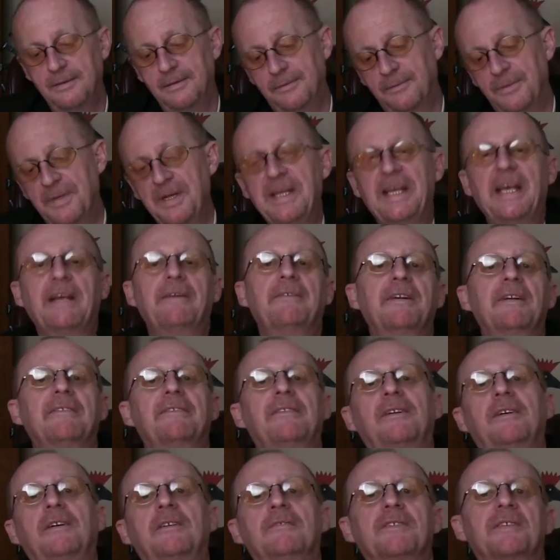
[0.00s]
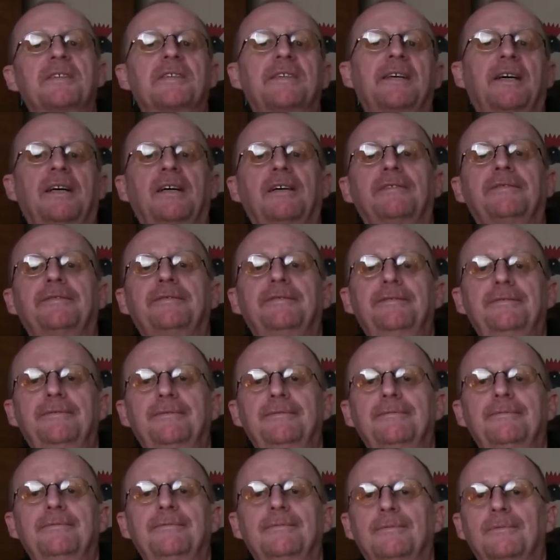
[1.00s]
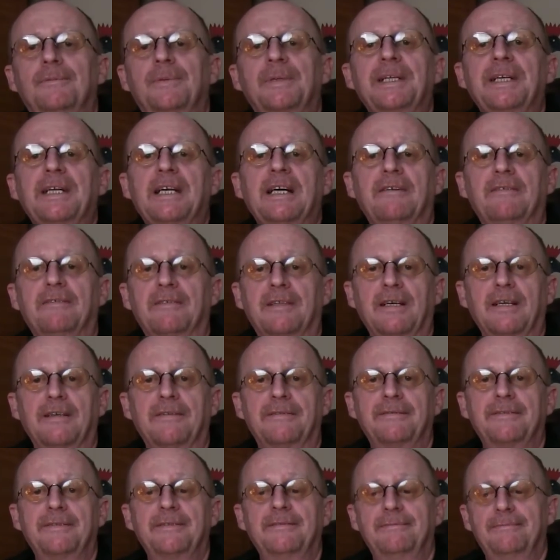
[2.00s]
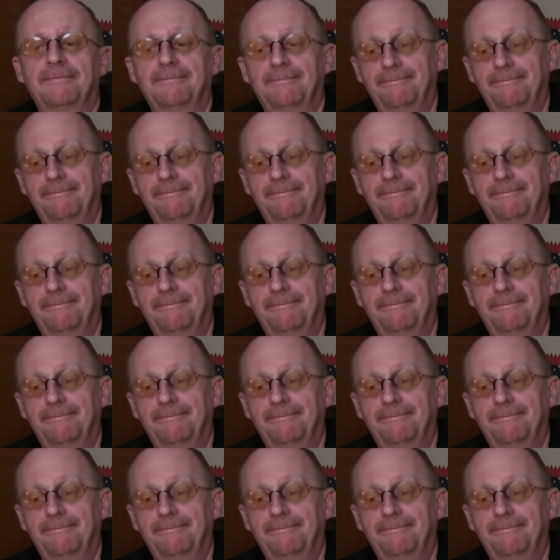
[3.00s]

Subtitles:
When you get rid of all the stuff, what do you have left?